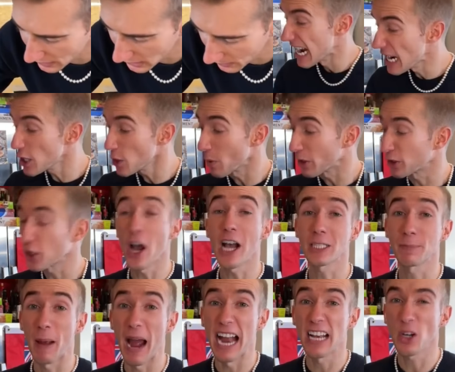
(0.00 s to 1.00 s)
Into a
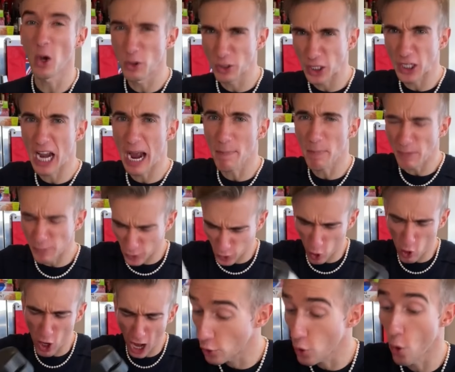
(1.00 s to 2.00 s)
saucepan goes a cup of
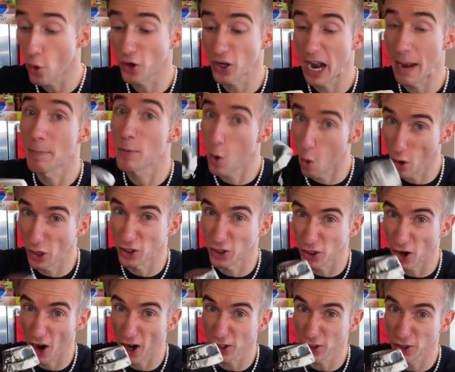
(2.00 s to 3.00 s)
sugar, 1/4 cup
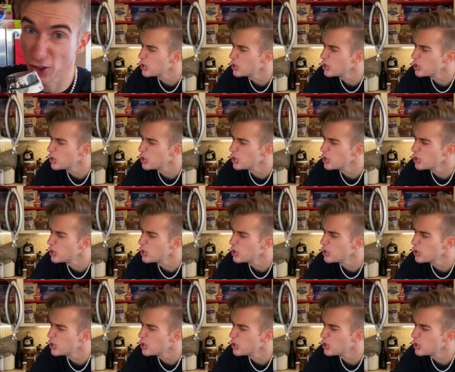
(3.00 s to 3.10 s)
cornstarch,